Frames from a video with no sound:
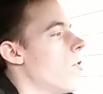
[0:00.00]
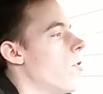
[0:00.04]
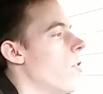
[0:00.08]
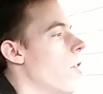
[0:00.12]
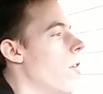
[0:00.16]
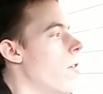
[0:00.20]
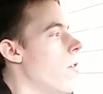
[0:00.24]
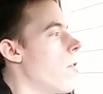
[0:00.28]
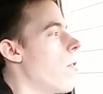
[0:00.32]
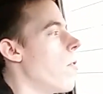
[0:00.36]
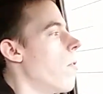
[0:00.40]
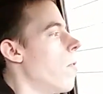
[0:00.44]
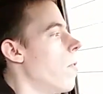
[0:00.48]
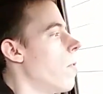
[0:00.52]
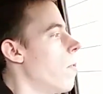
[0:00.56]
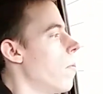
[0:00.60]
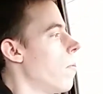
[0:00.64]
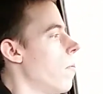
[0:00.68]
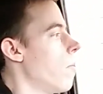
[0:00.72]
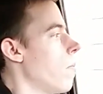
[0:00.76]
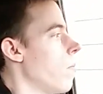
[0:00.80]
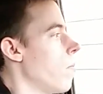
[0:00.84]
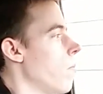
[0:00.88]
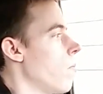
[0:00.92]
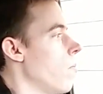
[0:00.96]
So,
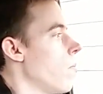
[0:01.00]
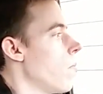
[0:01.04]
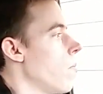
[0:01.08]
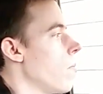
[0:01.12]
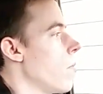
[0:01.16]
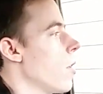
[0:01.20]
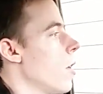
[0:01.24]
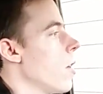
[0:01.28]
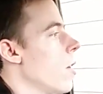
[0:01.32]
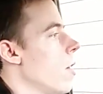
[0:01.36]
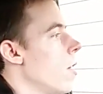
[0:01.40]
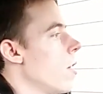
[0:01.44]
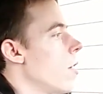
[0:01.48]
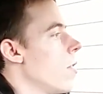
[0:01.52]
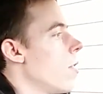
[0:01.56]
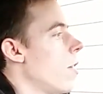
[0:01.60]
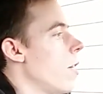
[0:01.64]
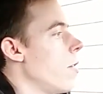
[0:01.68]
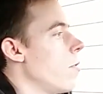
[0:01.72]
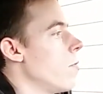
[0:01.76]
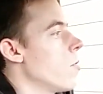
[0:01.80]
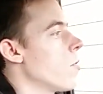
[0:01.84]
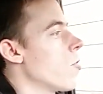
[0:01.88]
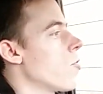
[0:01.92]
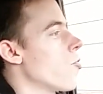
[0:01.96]

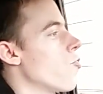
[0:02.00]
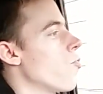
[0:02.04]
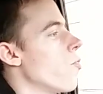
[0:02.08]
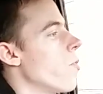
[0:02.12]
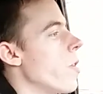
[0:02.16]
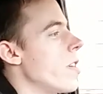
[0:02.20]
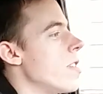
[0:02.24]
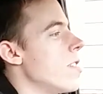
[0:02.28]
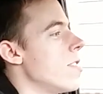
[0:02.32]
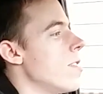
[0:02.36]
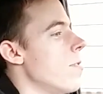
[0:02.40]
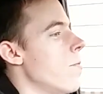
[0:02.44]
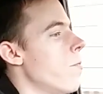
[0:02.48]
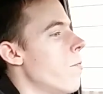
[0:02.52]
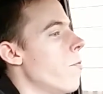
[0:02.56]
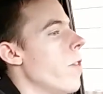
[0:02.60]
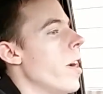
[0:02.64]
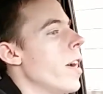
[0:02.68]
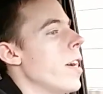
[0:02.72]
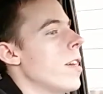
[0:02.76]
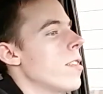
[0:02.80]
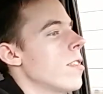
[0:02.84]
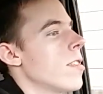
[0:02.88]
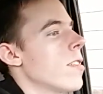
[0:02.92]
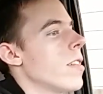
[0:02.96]
that was crazy
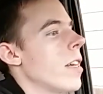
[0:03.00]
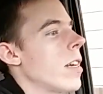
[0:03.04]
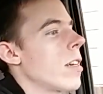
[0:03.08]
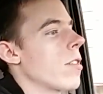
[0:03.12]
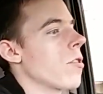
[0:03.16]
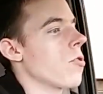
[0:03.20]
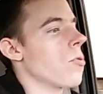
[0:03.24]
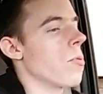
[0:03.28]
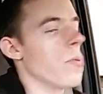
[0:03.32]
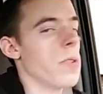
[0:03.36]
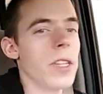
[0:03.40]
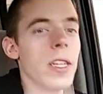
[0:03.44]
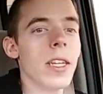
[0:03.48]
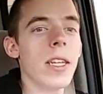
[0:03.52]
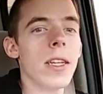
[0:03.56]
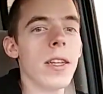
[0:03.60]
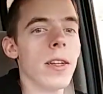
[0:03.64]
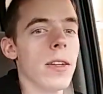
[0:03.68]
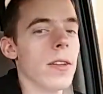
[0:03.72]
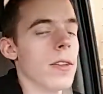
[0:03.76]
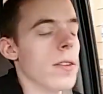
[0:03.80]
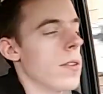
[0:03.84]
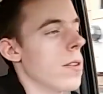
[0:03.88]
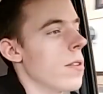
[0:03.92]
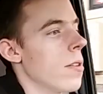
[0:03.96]
fast, actually.
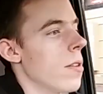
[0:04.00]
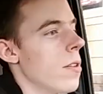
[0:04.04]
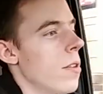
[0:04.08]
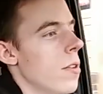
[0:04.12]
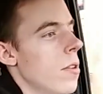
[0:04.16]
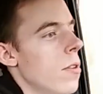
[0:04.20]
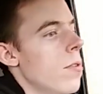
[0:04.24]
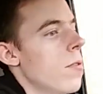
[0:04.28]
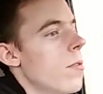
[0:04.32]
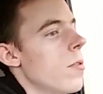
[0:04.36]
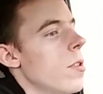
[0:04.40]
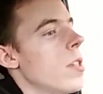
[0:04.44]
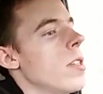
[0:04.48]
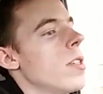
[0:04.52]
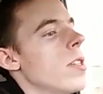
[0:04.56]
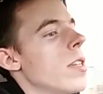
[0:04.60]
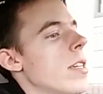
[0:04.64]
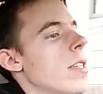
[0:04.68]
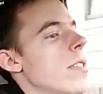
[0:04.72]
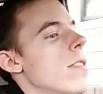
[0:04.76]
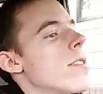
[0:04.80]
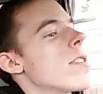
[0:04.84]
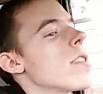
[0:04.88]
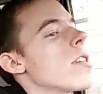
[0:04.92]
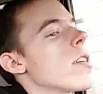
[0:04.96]
What do you
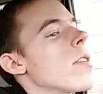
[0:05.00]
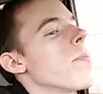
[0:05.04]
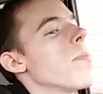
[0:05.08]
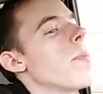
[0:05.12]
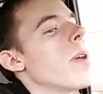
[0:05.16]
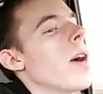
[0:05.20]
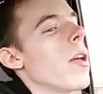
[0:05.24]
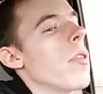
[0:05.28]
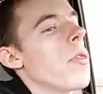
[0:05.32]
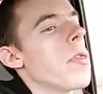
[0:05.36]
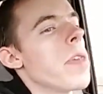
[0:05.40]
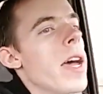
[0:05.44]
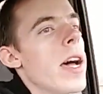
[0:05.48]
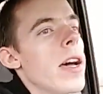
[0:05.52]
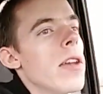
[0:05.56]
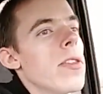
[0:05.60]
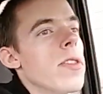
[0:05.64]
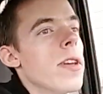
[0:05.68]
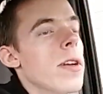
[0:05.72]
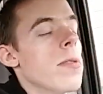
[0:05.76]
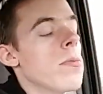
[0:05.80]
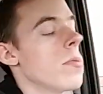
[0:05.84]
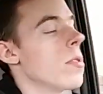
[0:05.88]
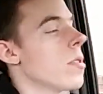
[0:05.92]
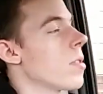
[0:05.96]
guys think about
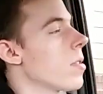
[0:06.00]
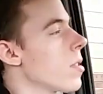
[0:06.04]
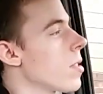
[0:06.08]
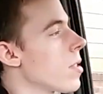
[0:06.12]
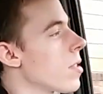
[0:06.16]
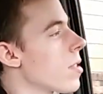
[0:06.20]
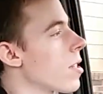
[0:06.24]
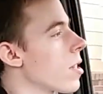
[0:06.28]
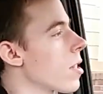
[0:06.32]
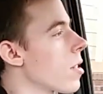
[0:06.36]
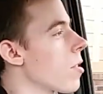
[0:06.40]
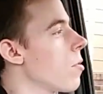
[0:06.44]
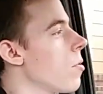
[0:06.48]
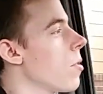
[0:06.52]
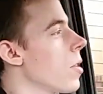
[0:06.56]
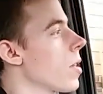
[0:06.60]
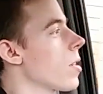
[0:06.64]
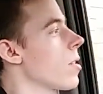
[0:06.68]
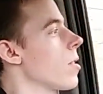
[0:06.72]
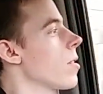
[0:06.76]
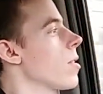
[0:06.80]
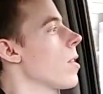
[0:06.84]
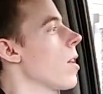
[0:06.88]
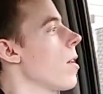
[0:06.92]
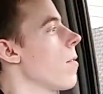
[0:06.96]
that? That was the
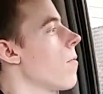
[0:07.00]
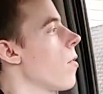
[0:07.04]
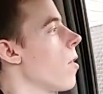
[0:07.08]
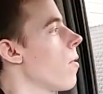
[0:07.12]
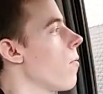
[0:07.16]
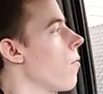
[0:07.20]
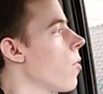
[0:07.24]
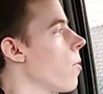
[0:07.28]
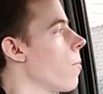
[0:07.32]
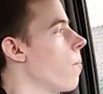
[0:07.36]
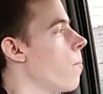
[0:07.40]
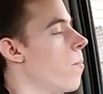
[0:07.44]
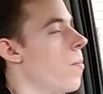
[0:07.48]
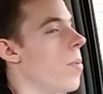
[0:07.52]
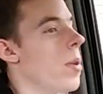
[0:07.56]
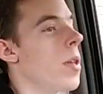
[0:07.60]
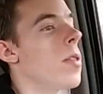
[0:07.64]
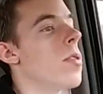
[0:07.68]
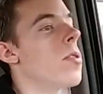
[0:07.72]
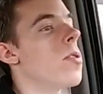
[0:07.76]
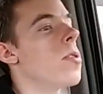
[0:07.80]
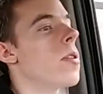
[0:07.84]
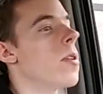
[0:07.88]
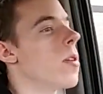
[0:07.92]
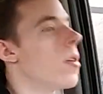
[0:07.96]
quickest I've ever
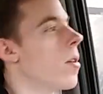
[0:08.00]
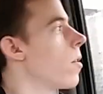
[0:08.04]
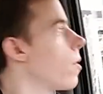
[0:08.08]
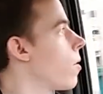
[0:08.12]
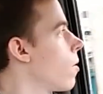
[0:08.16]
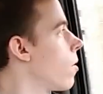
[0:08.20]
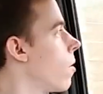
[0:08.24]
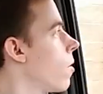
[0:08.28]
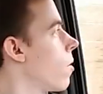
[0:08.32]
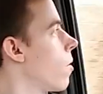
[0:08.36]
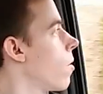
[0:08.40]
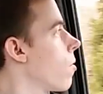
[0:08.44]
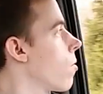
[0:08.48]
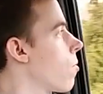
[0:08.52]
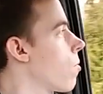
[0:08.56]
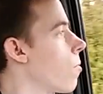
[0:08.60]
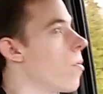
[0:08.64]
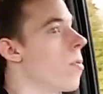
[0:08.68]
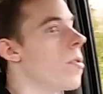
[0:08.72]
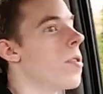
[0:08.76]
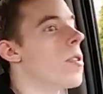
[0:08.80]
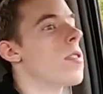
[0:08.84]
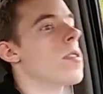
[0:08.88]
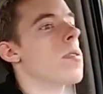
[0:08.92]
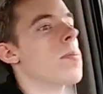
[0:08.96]
been
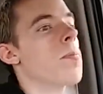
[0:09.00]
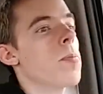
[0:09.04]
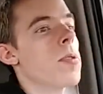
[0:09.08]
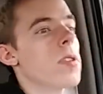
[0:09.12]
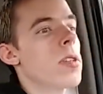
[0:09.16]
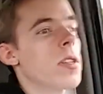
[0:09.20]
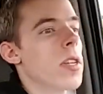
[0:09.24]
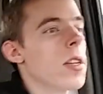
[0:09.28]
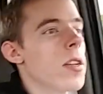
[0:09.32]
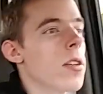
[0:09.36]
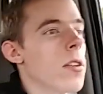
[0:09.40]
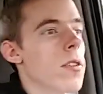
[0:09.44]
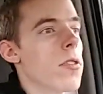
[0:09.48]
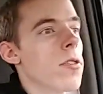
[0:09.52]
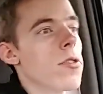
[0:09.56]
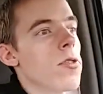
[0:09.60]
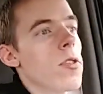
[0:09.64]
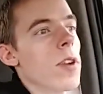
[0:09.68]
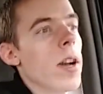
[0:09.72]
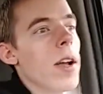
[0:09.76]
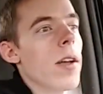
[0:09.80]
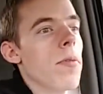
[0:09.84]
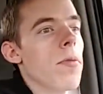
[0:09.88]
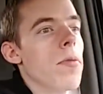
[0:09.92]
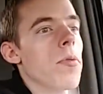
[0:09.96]
through this particular
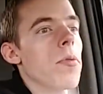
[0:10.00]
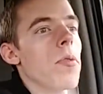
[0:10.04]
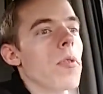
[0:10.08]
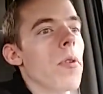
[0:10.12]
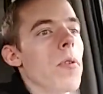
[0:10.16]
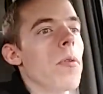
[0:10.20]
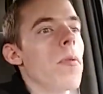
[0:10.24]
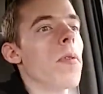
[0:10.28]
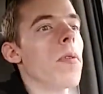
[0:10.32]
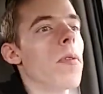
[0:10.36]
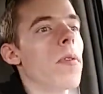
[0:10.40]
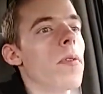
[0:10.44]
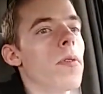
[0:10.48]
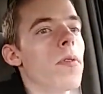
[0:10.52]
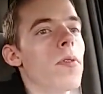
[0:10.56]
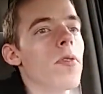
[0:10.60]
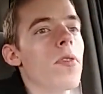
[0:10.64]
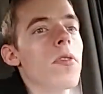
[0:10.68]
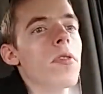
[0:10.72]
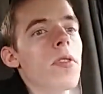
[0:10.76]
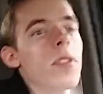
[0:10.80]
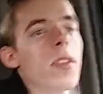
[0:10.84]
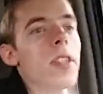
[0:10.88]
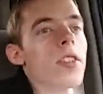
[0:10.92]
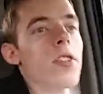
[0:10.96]
drive-through,
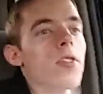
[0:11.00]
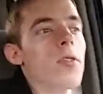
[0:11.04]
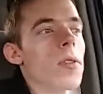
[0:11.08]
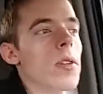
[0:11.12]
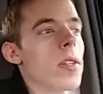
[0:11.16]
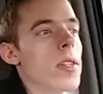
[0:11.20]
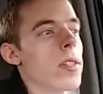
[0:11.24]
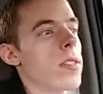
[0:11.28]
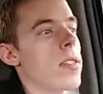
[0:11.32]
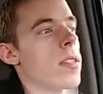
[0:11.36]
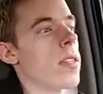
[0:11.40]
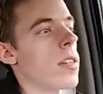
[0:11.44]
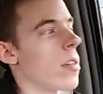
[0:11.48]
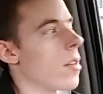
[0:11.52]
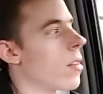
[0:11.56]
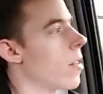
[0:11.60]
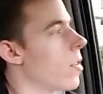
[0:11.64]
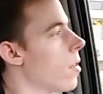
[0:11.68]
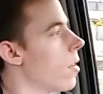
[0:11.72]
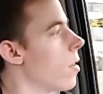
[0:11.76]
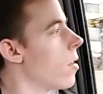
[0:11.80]
which is interesting.